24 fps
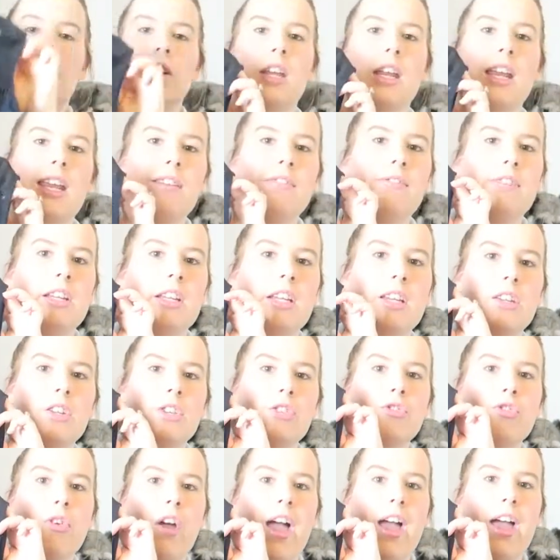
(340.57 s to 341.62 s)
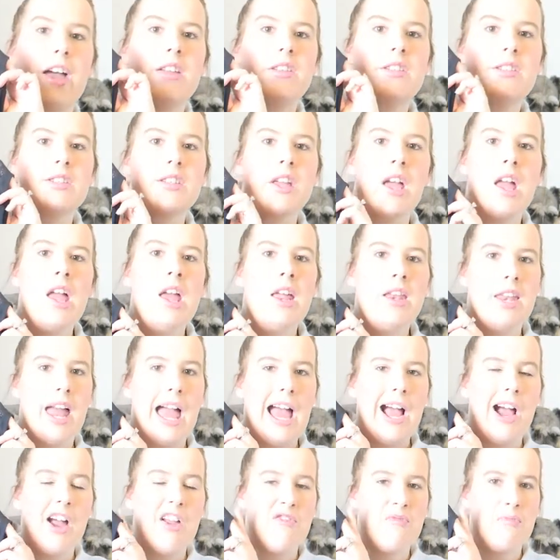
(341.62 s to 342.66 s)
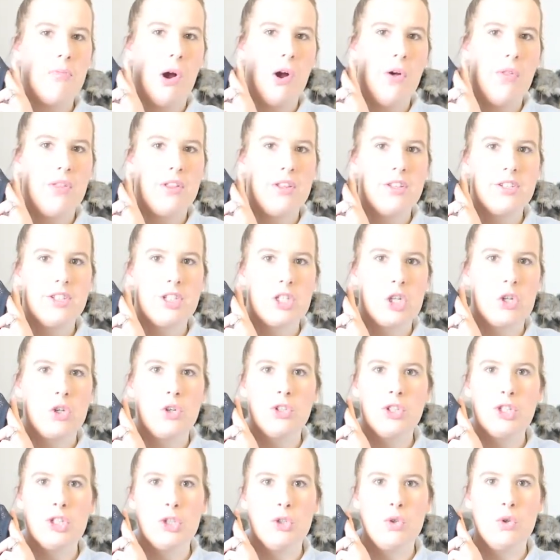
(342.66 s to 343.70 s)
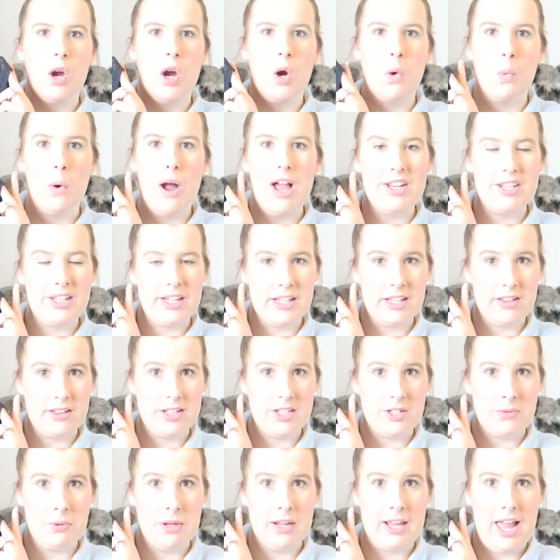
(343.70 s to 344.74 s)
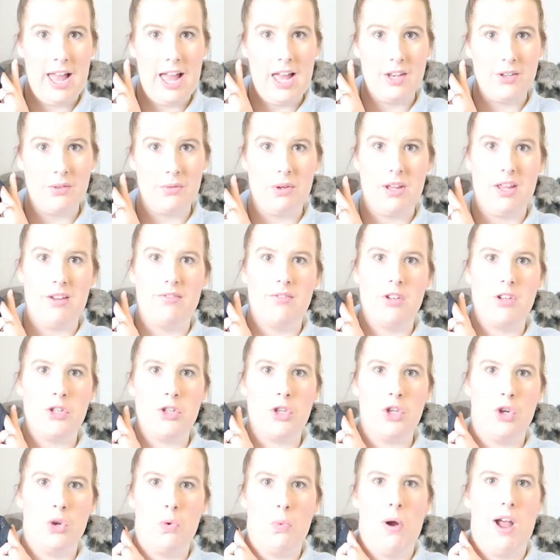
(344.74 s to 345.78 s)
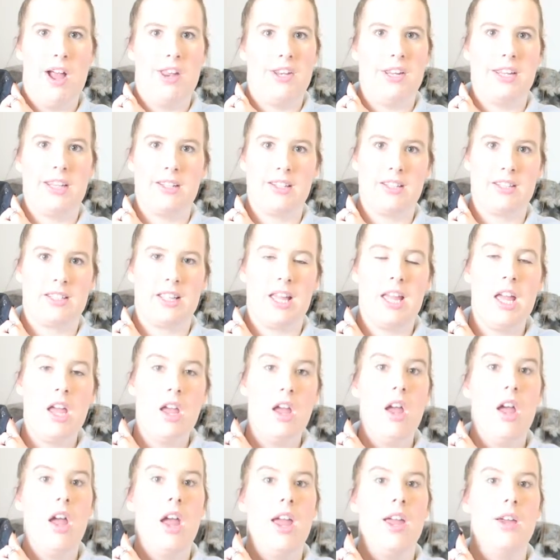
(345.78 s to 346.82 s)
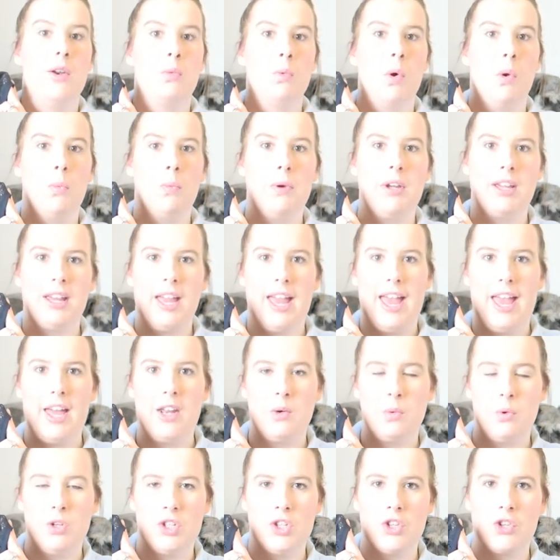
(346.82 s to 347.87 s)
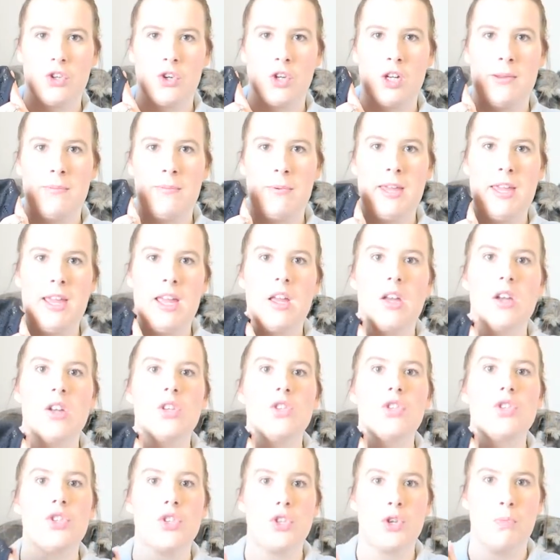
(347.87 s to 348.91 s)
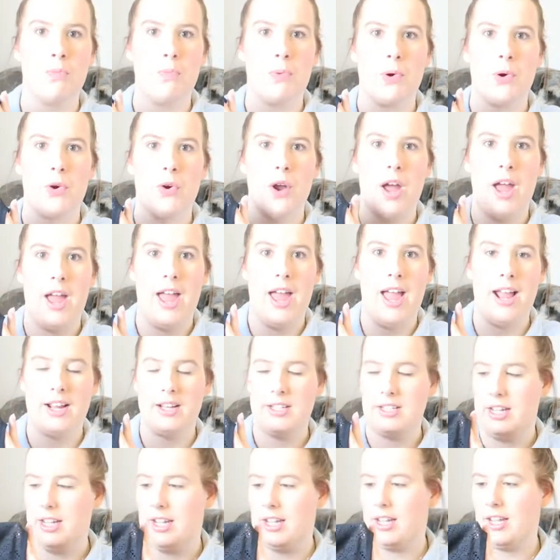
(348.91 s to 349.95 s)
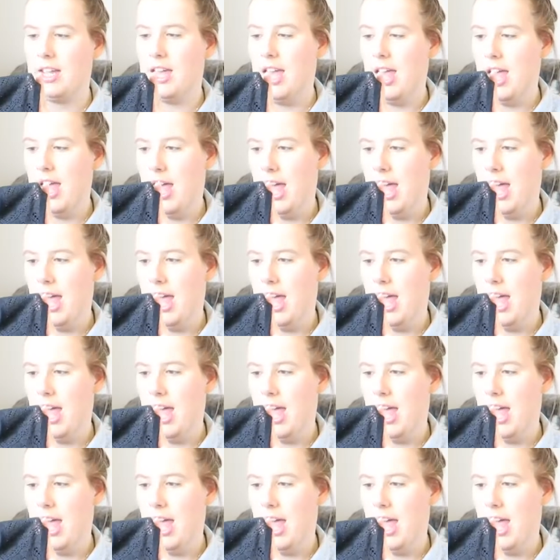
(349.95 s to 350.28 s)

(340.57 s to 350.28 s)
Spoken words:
navy dress. I've bought this to go to a wedding this weekend. We have two weddings in one weekend, which is going to be super hectic.